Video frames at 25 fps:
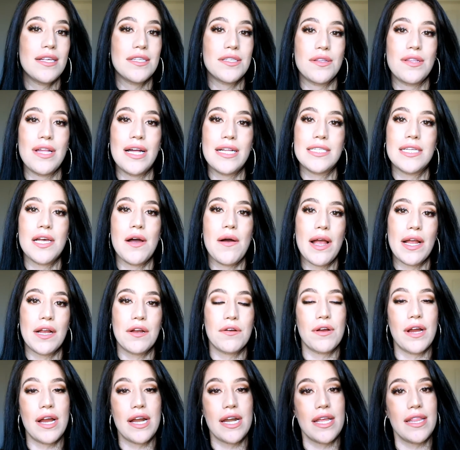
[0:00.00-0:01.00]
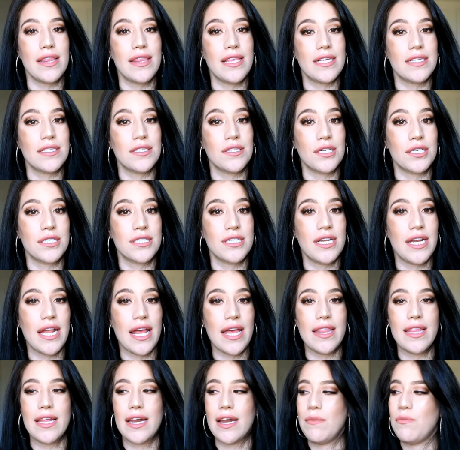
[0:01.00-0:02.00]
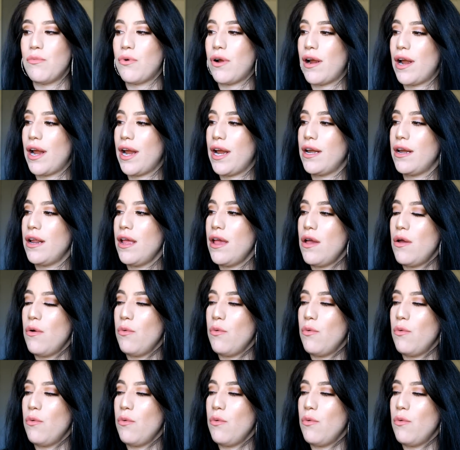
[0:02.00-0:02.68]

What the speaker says: So that's how I created this look today that I'm wearing